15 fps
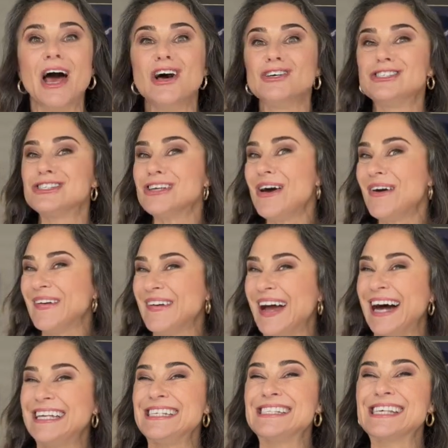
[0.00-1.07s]
So
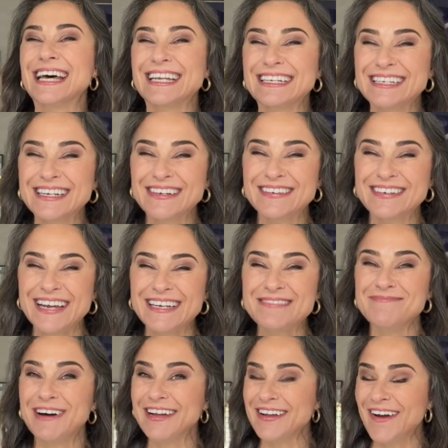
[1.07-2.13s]
I decided to create
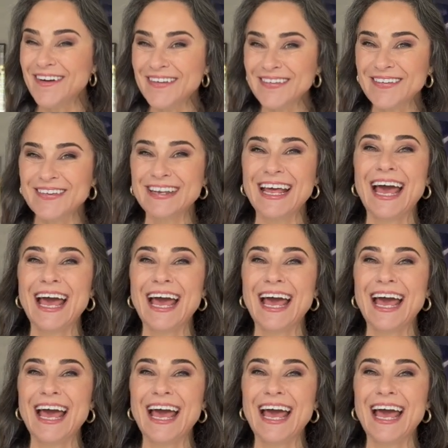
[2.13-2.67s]
my own